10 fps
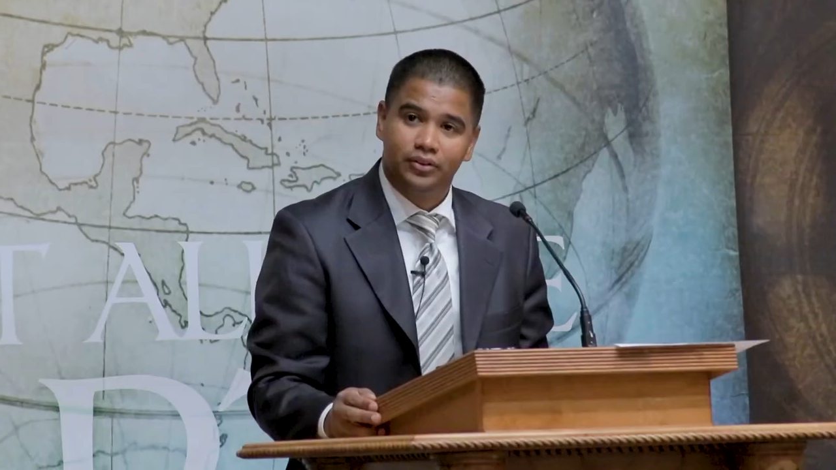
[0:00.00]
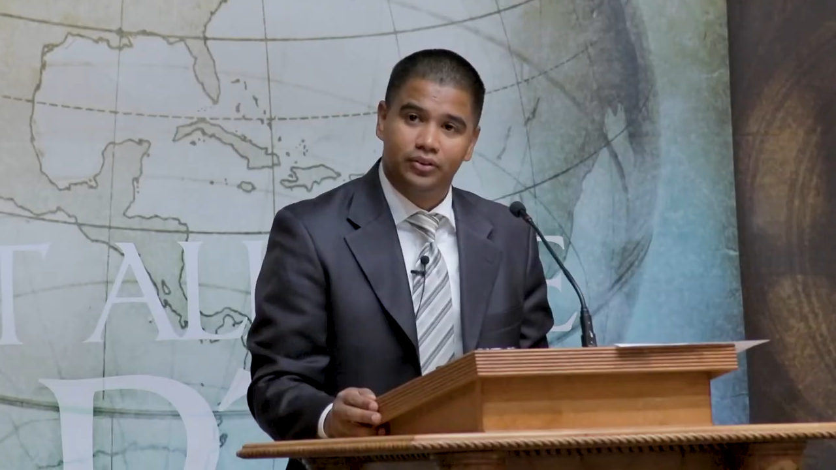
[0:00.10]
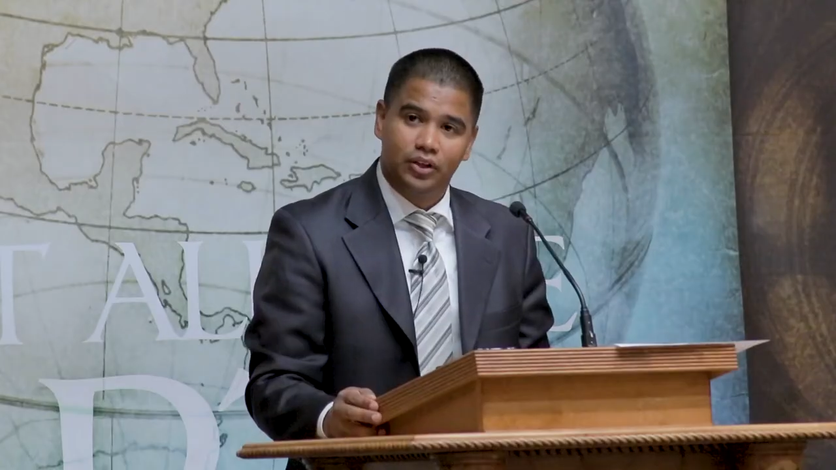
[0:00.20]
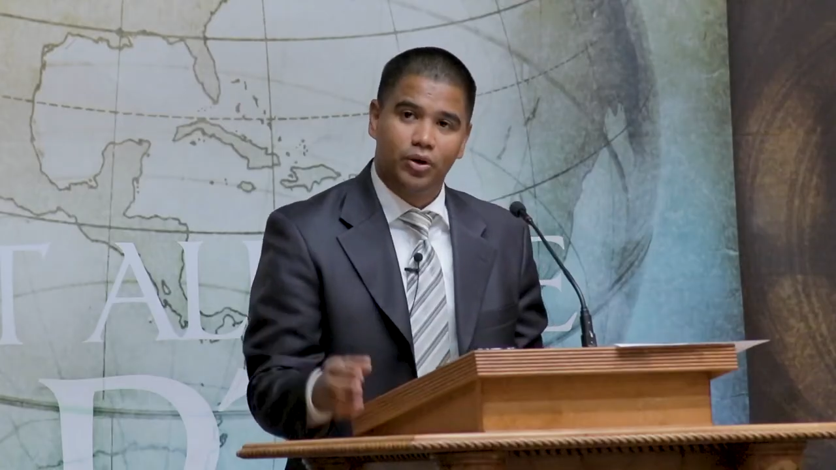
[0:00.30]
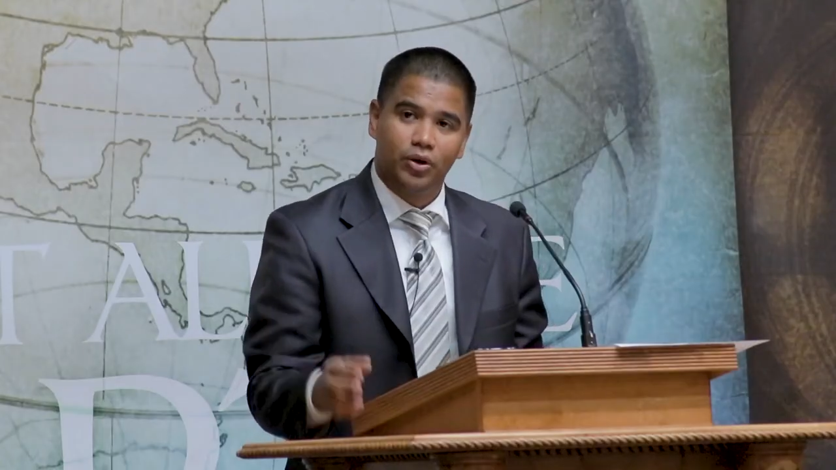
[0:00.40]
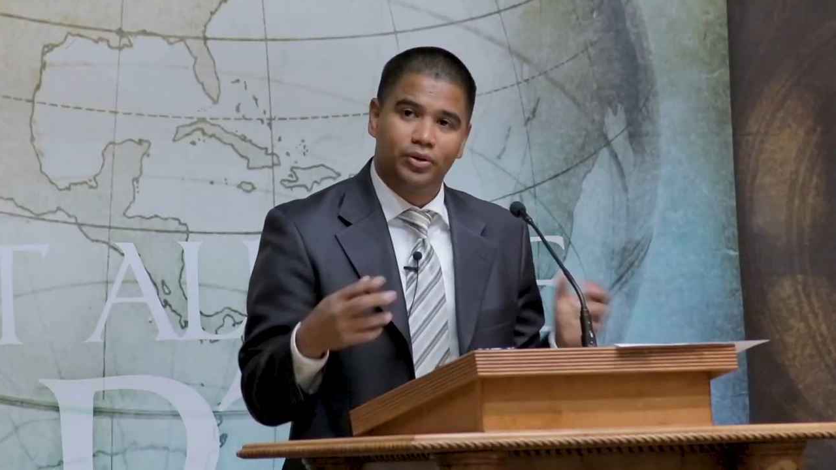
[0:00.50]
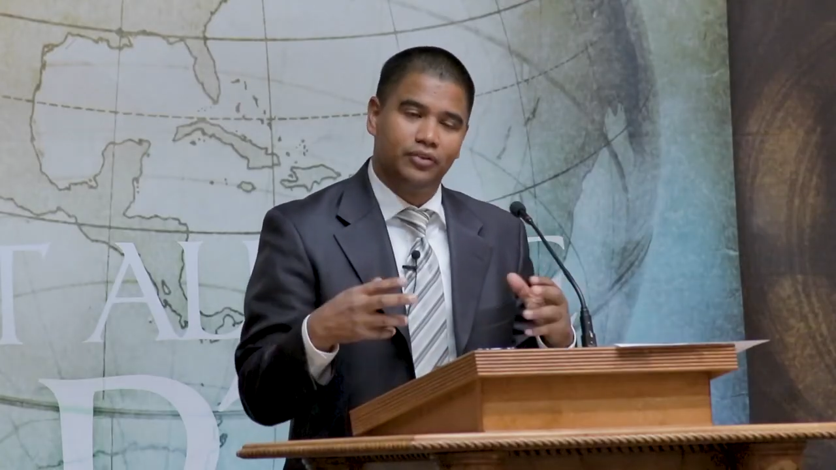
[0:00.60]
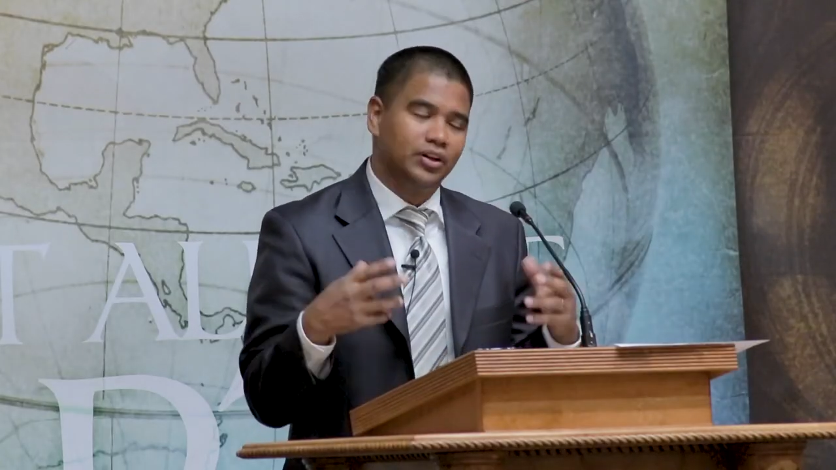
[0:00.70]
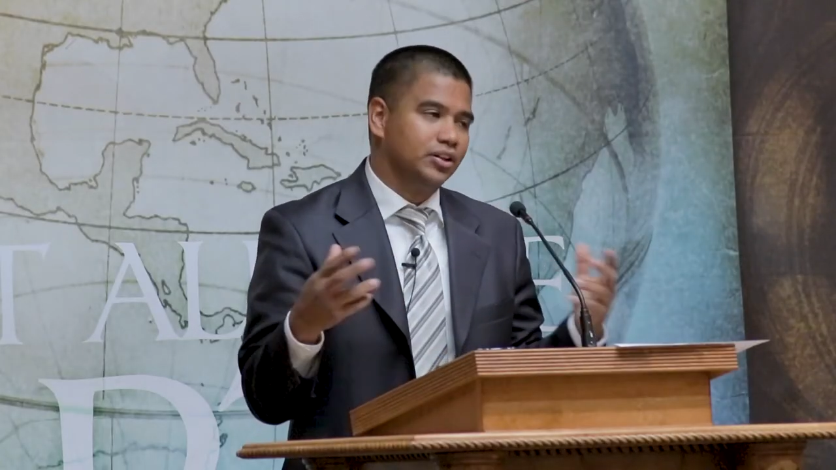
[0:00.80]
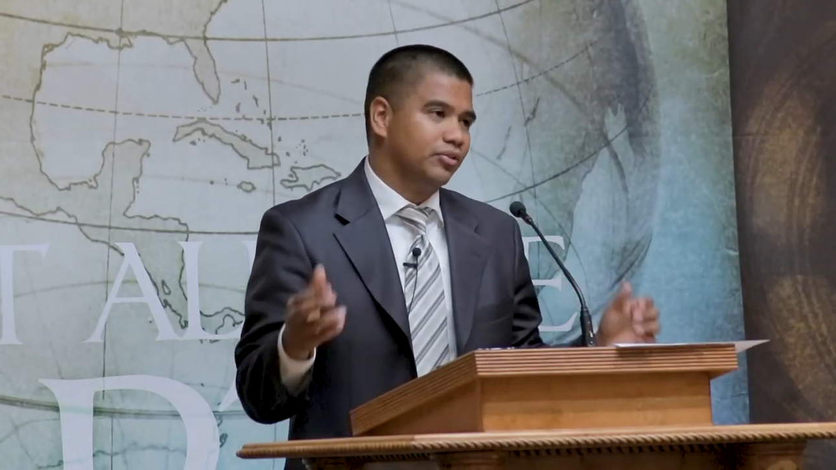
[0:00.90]
See, we
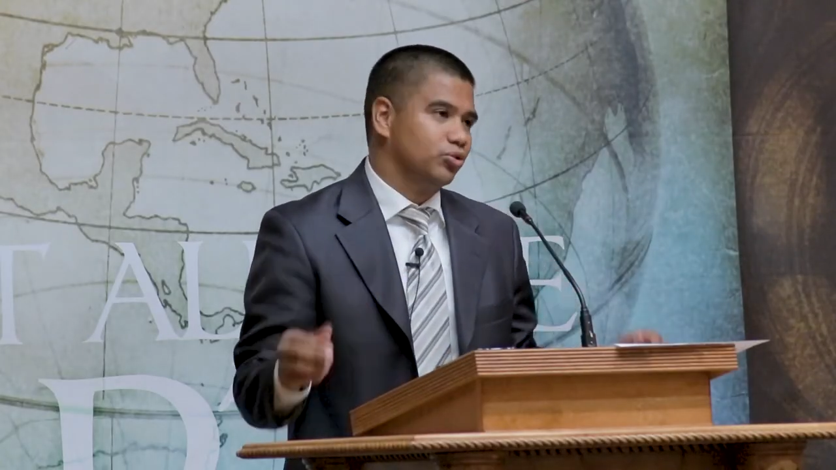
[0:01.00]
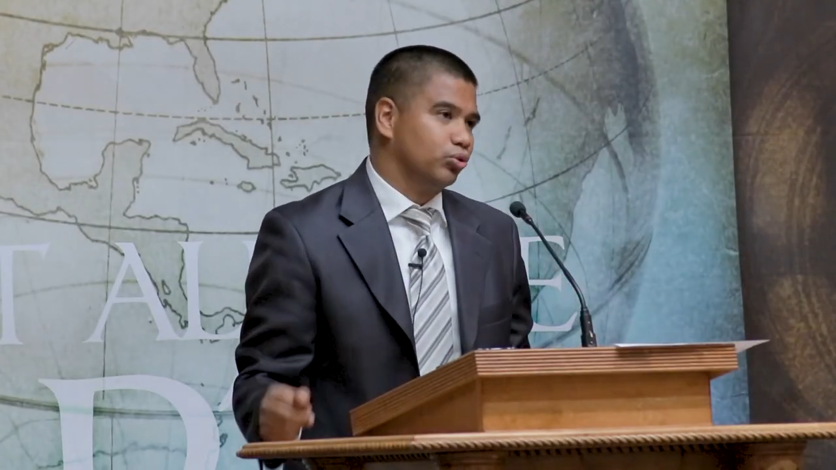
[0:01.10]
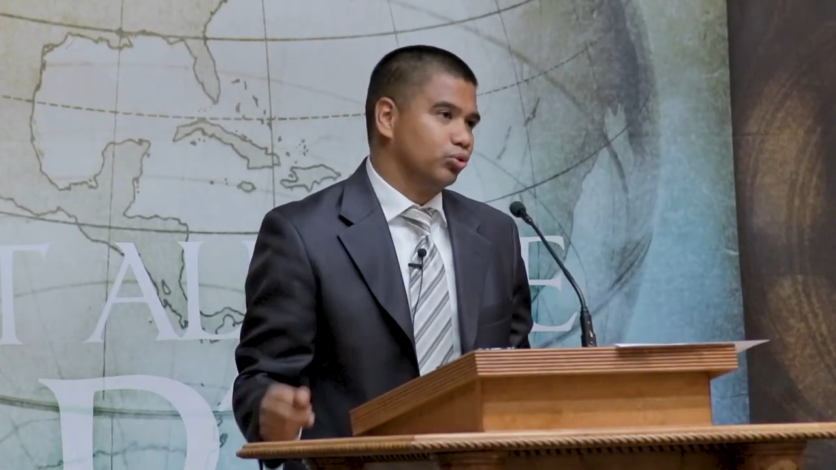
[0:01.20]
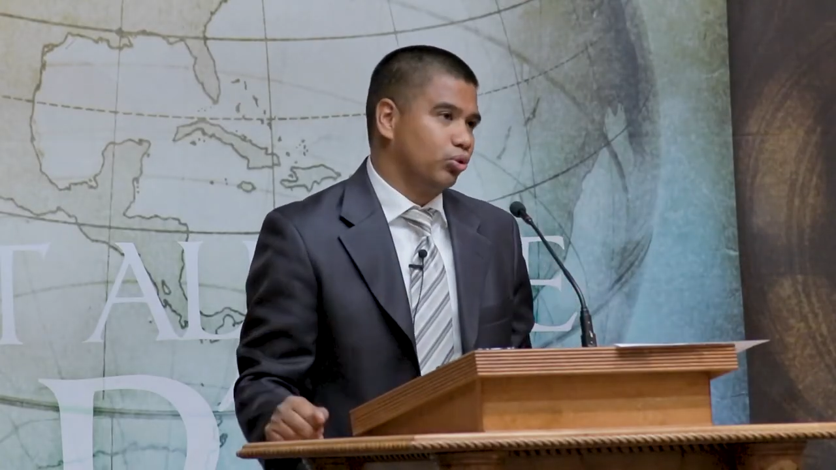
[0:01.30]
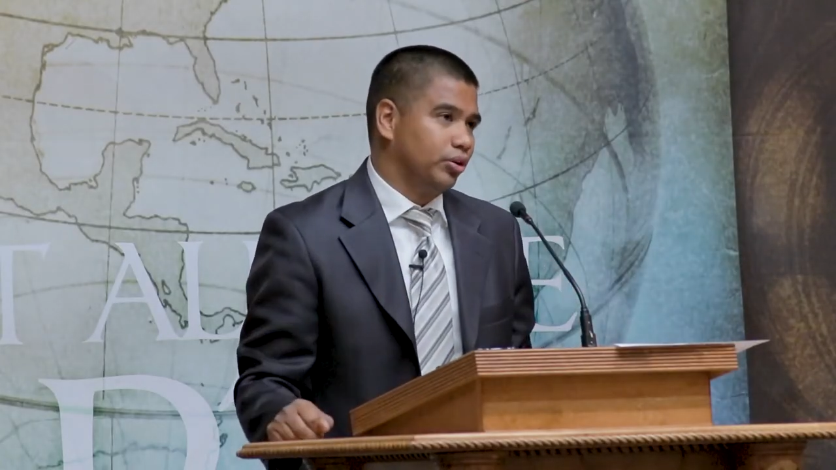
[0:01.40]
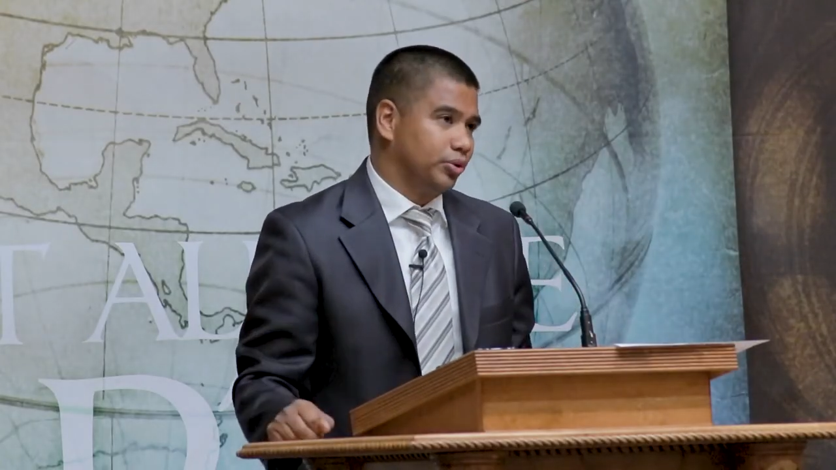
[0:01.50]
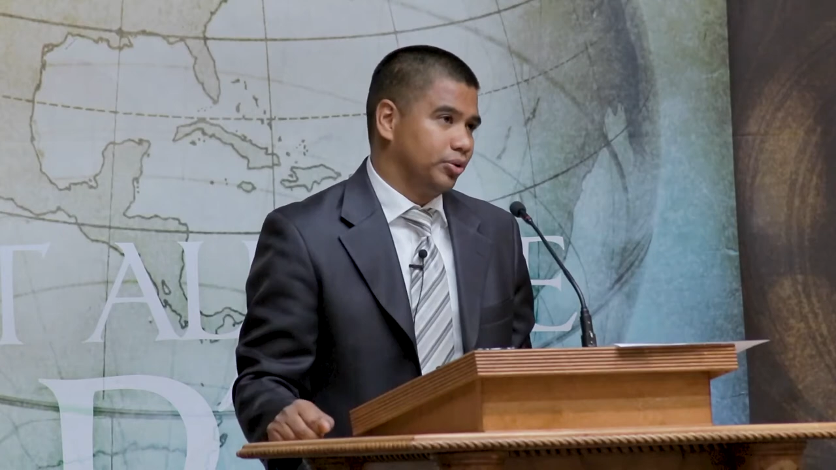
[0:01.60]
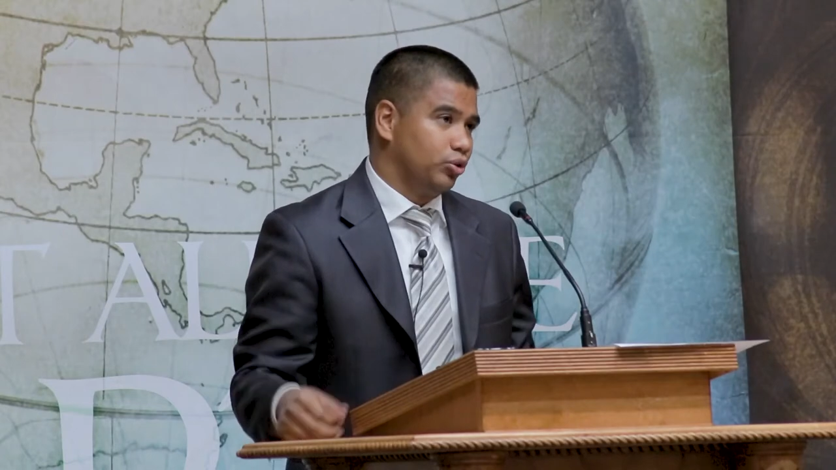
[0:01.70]
believe in individual soul liberty.